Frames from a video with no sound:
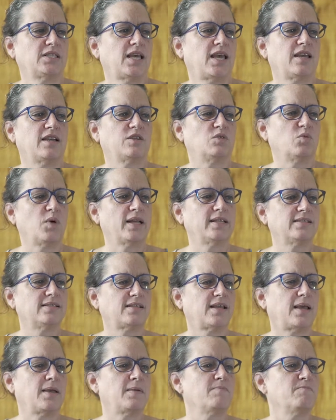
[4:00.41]
Day on
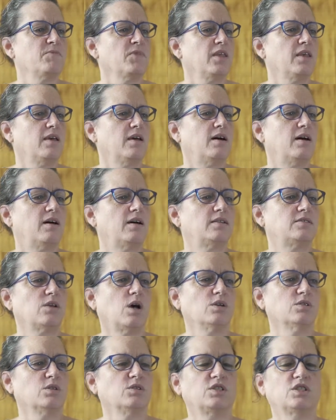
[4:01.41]
Wednesday. It's
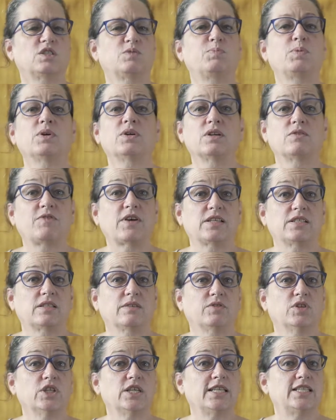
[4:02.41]
also the Spirit
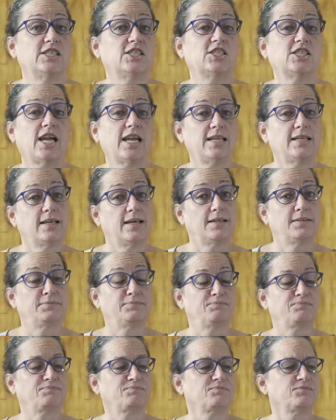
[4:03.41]
Festival in China.
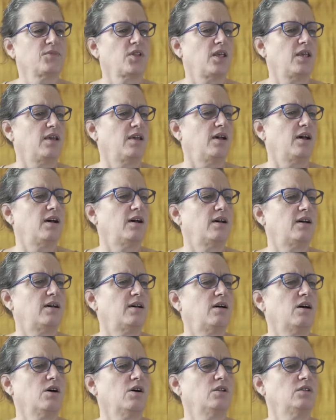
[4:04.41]

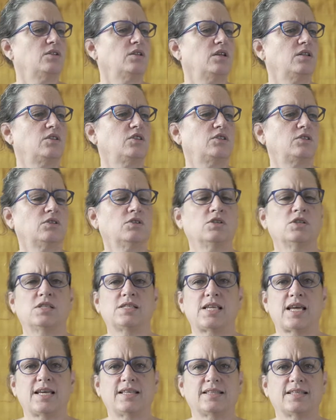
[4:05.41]
On
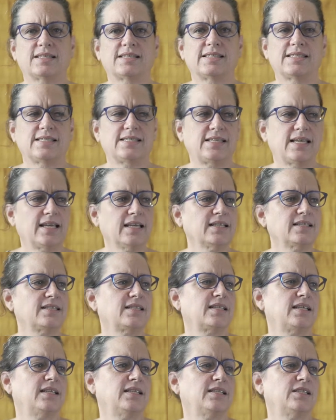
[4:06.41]
Thursday the
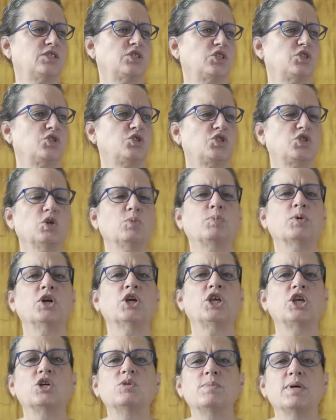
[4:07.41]
6th, it is
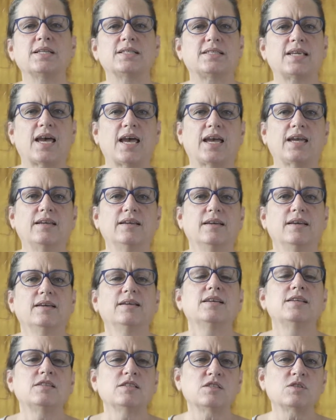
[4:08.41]
Superhuman Day.
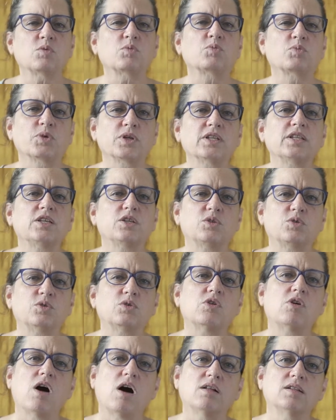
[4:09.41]
This is a really
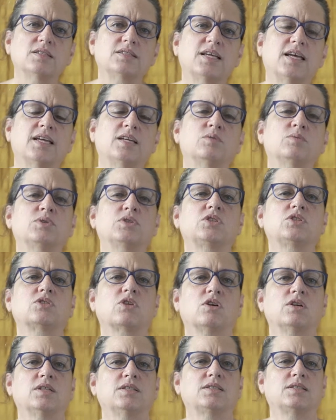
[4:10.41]
cool holiday. It was
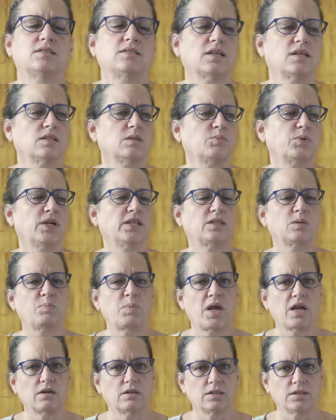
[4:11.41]
started to celebrate the
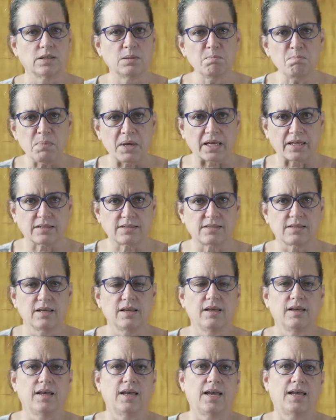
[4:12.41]
Paralympics,
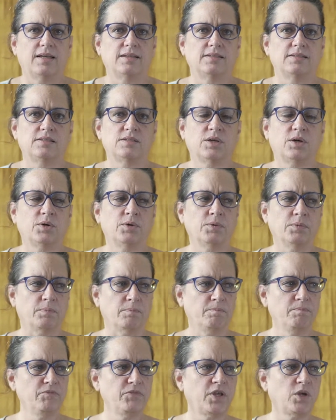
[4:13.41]
and so
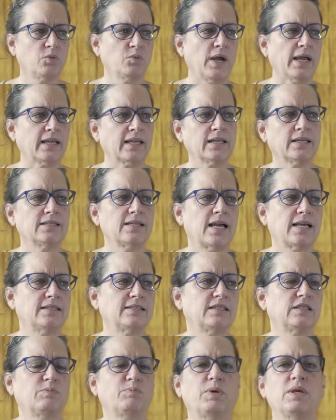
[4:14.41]
it
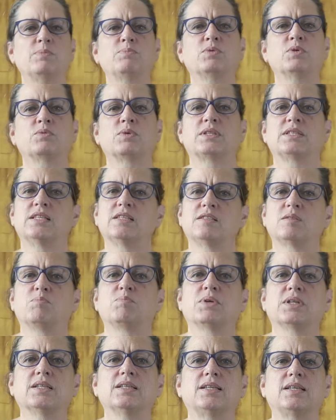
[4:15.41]
recognizes people with
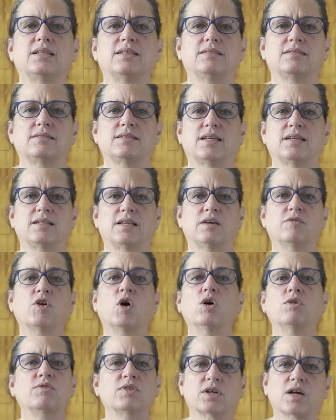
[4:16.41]
disabilities that have
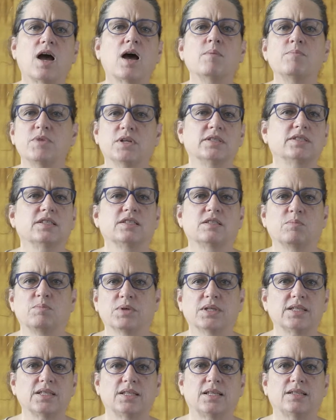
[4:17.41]
overcome their
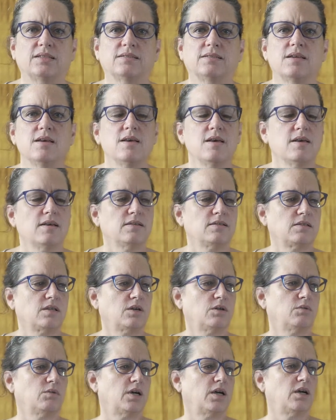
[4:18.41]
disabilities.
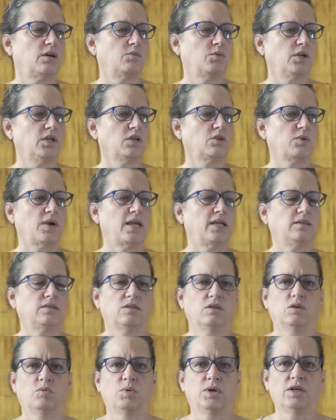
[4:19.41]
So what a
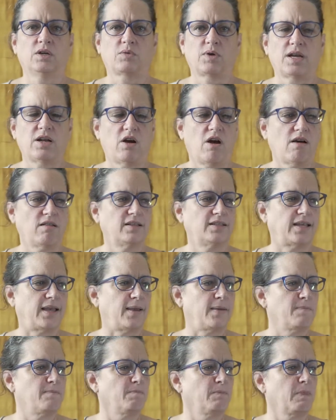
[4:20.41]
great
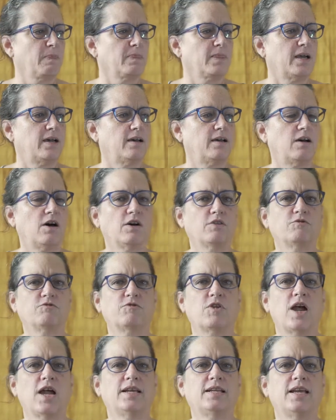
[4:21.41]
holiday. On
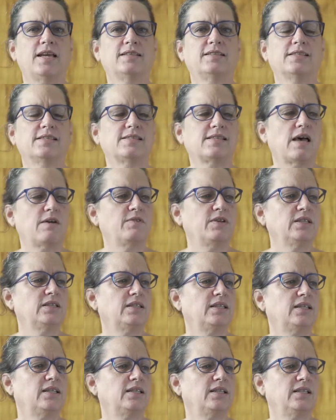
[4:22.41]
Friday the
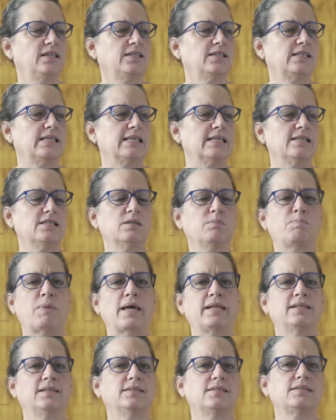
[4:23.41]
7th, it is
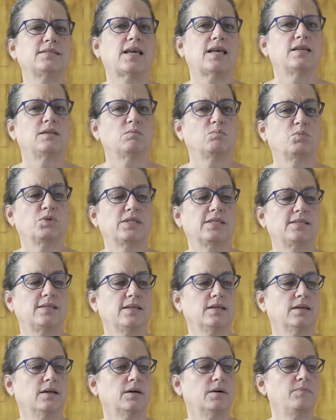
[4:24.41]
Independence Day in
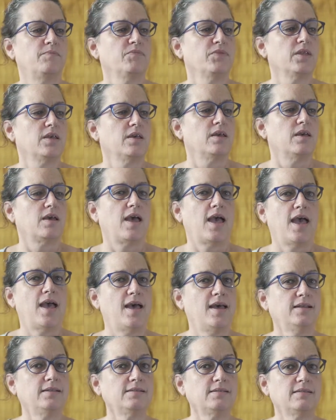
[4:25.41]
Brazil,
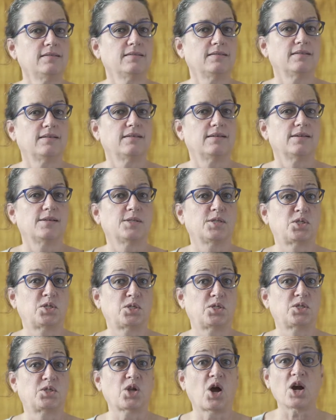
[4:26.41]
and
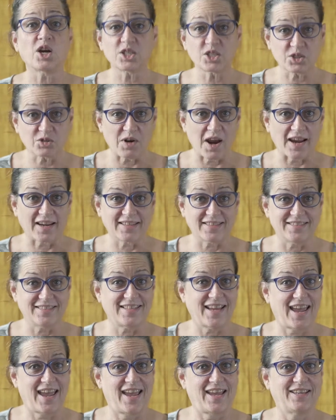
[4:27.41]
Star Trek
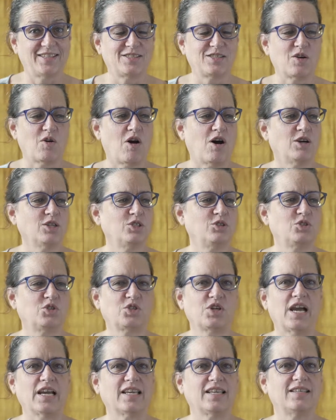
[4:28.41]
Day. So all you
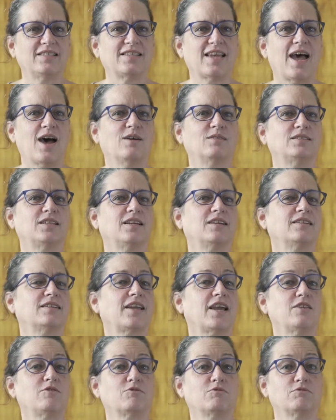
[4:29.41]
Trekkies out there,
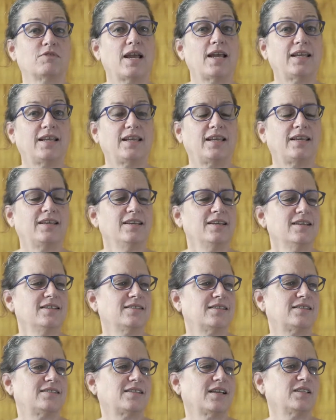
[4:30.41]
get ready
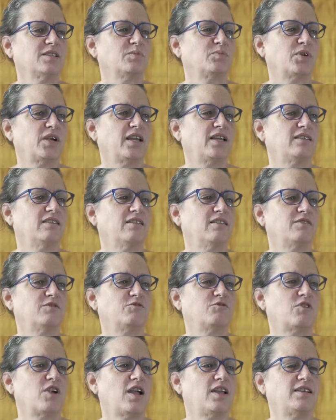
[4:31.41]
to celebrate on
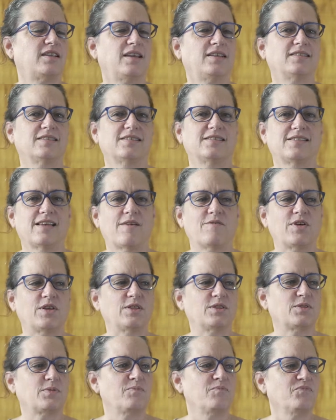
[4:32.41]
Friday the
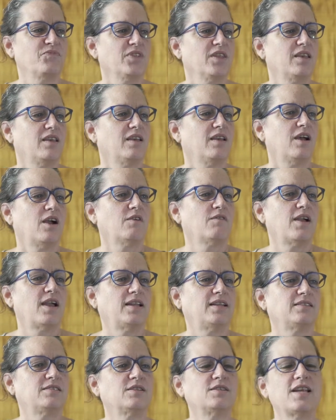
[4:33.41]
7th.
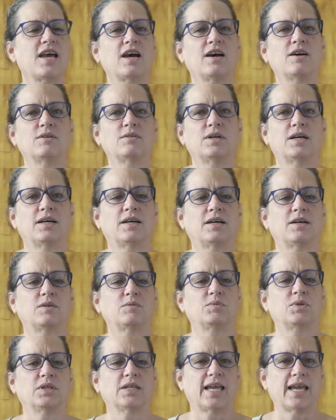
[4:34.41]
Alrighty, so now
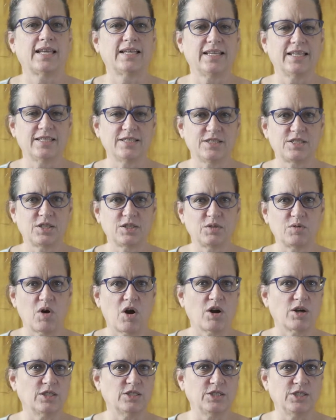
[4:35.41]
we'll get into
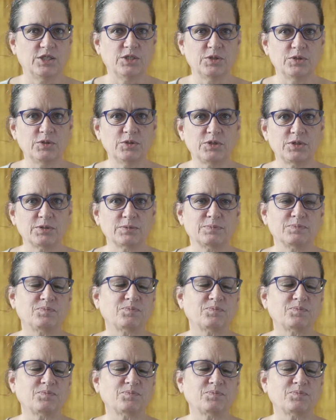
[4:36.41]
our news.